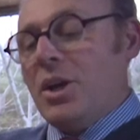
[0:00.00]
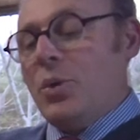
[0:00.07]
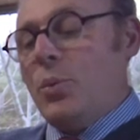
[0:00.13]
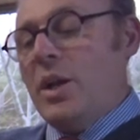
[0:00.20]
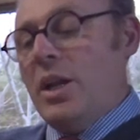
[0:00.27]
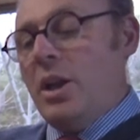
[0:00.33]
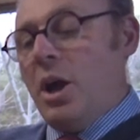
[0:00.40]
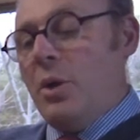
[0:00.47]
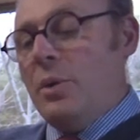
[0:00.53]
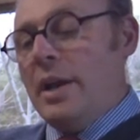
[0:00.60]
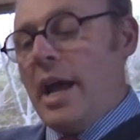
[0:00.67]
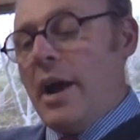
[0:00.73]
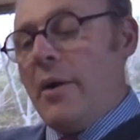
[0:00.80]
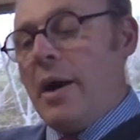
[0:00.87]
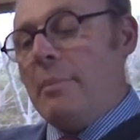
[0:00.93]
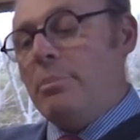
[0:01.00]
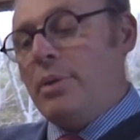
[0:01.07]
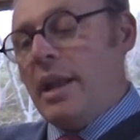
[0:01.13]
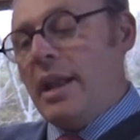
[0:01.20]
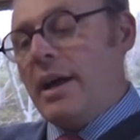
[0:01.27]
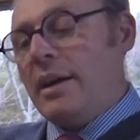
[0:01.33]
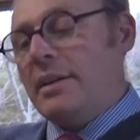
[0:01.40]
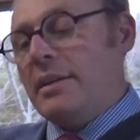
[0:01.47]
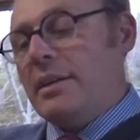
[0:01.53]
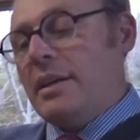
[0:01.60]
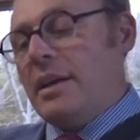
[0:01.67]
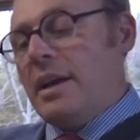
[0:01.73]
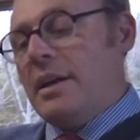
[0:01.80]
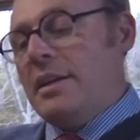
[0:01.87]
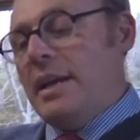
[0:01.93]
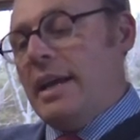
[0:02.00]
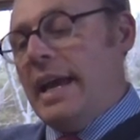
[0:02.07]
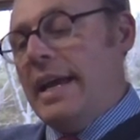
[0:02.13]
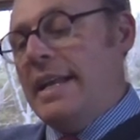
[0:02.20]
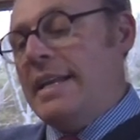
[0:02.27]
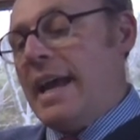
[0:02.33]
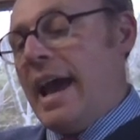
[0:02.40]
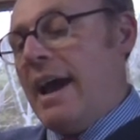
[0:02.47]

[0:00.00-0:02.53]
We lowered our umbrella and hid